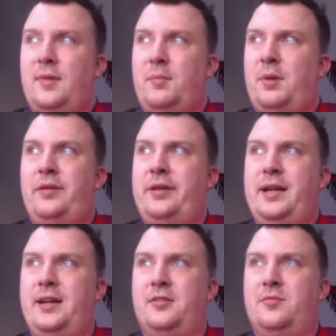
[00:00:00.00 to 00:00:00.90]
Only in
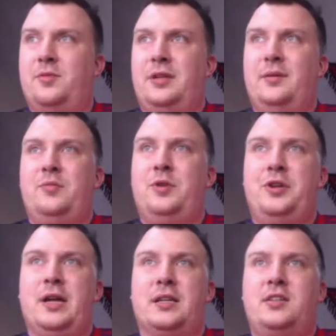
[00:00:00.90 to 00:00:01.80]
England would you
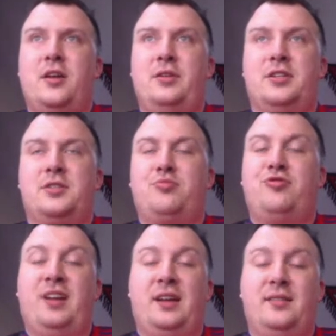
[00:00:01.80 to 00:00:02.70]
get snow in the spring.